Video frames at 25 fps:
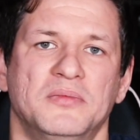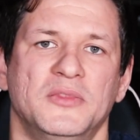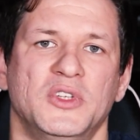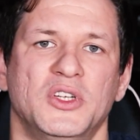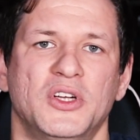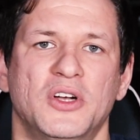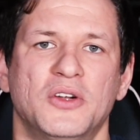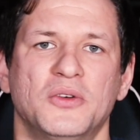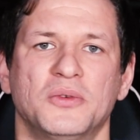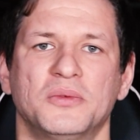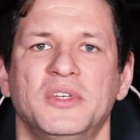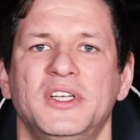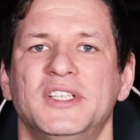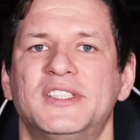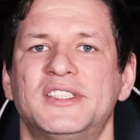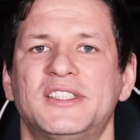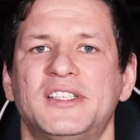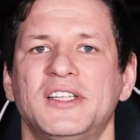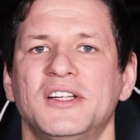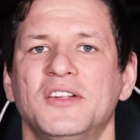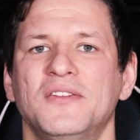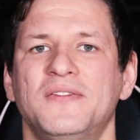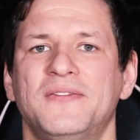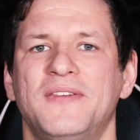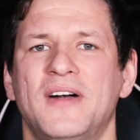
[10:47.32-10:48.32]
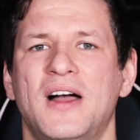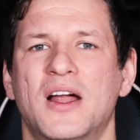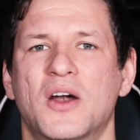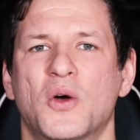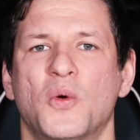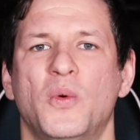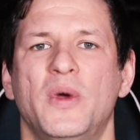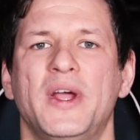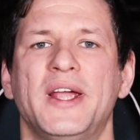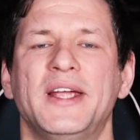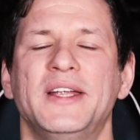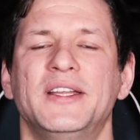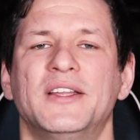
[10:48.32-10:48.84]
you know, it's still far
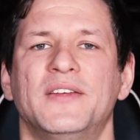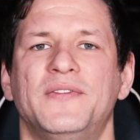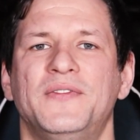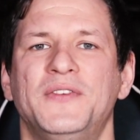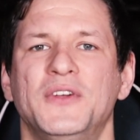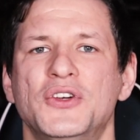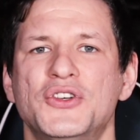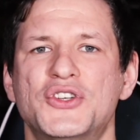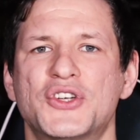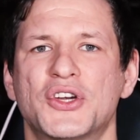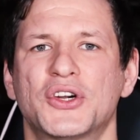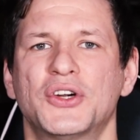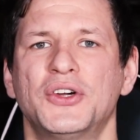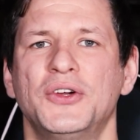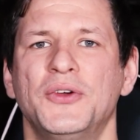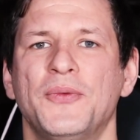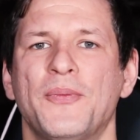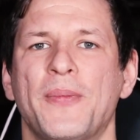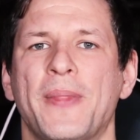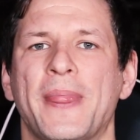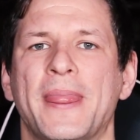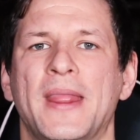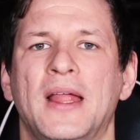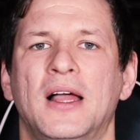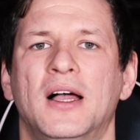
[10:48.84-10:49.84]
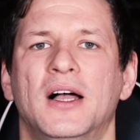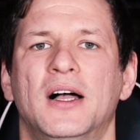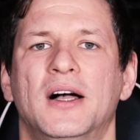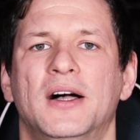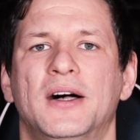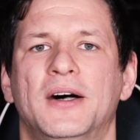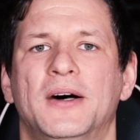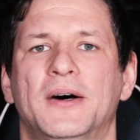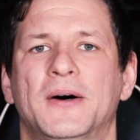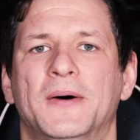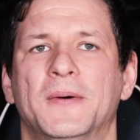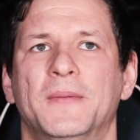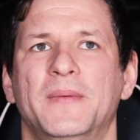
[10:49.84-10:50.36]
away in the future.
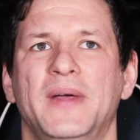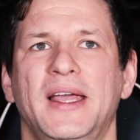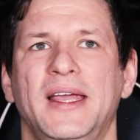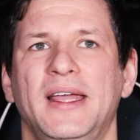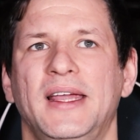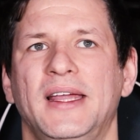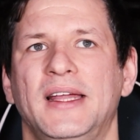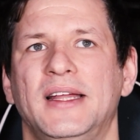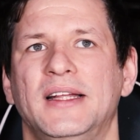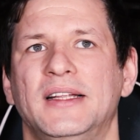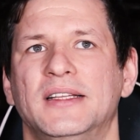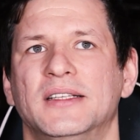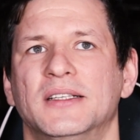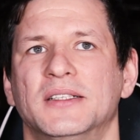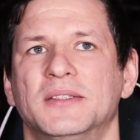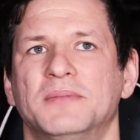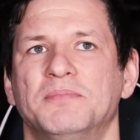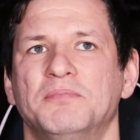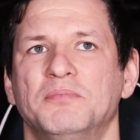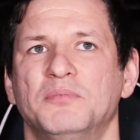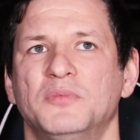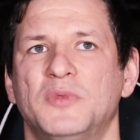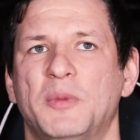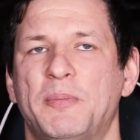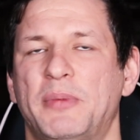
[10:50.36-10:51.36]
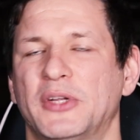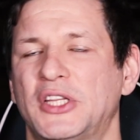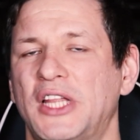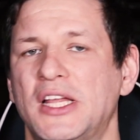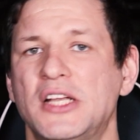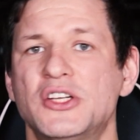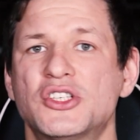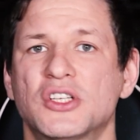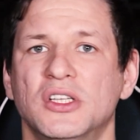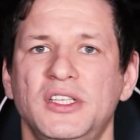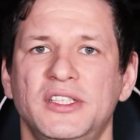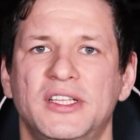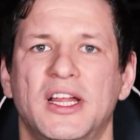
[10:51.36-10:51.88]
Uh, and the,
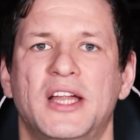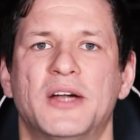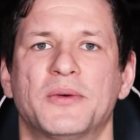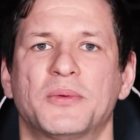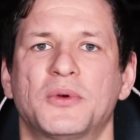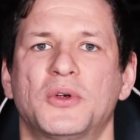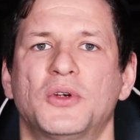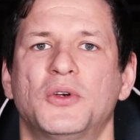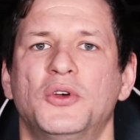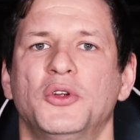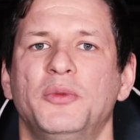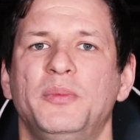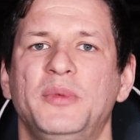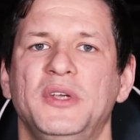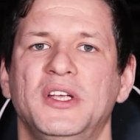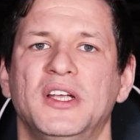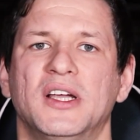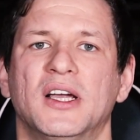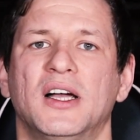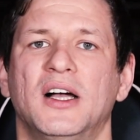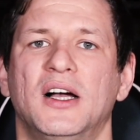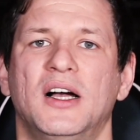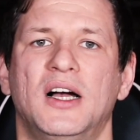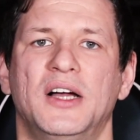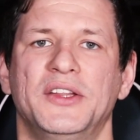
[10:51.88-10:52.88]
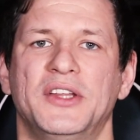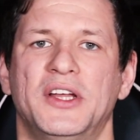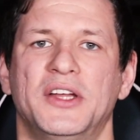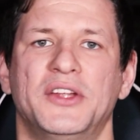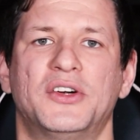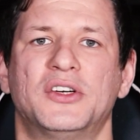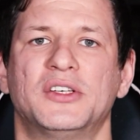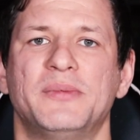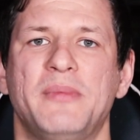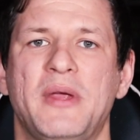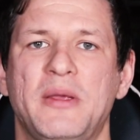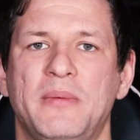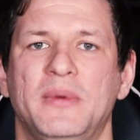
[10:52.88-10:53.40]
potentially there could be
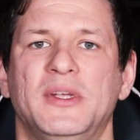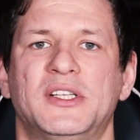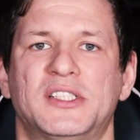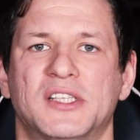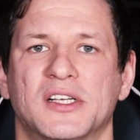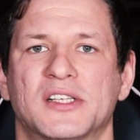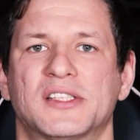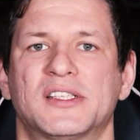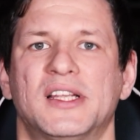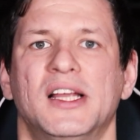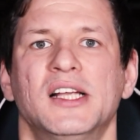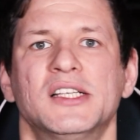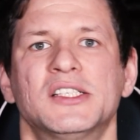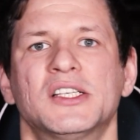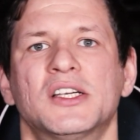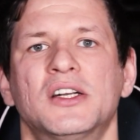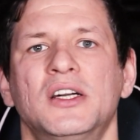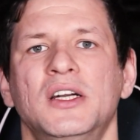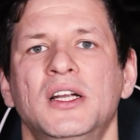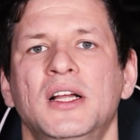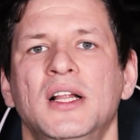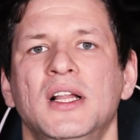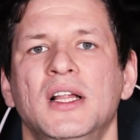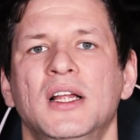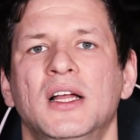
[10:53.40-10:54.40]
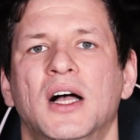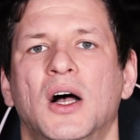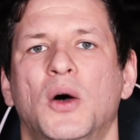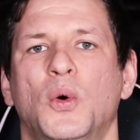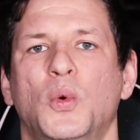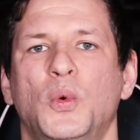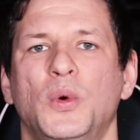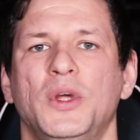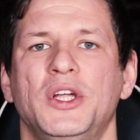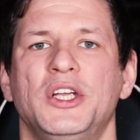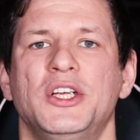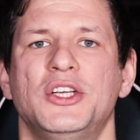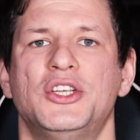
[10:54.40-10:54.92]
another maybe successor uh,
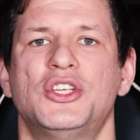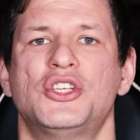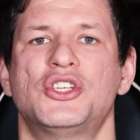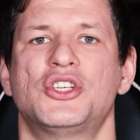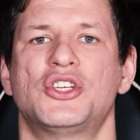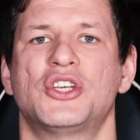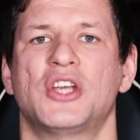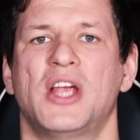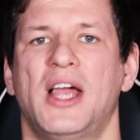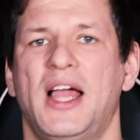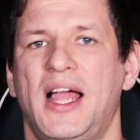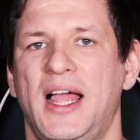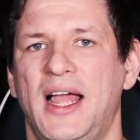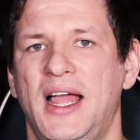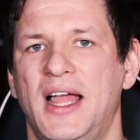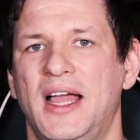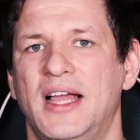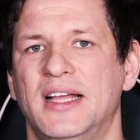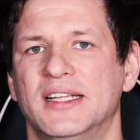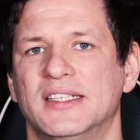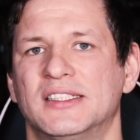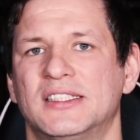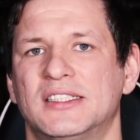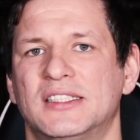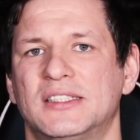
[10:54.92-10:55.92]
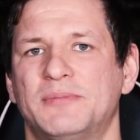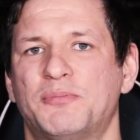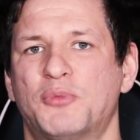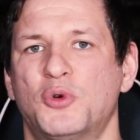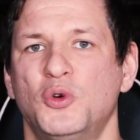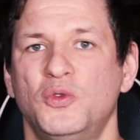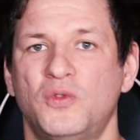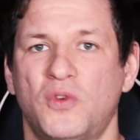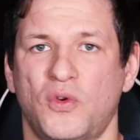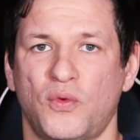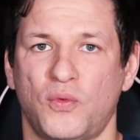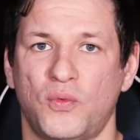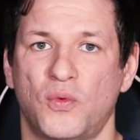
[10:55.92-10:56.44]
which has
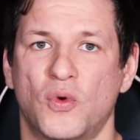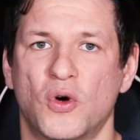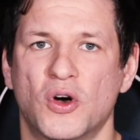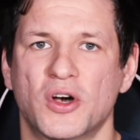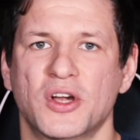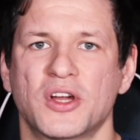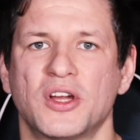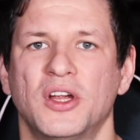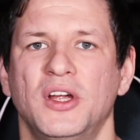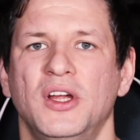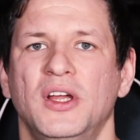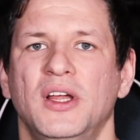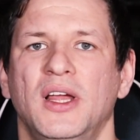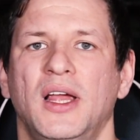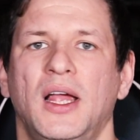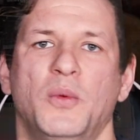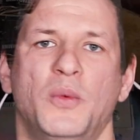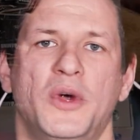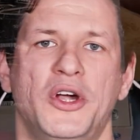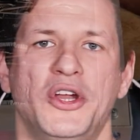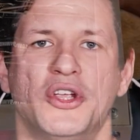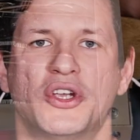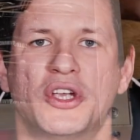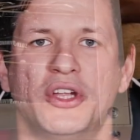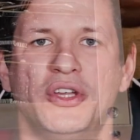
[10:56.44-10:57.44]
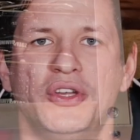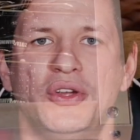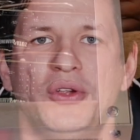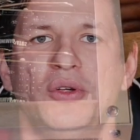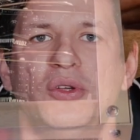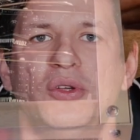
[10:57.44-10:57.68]
proof of work where you can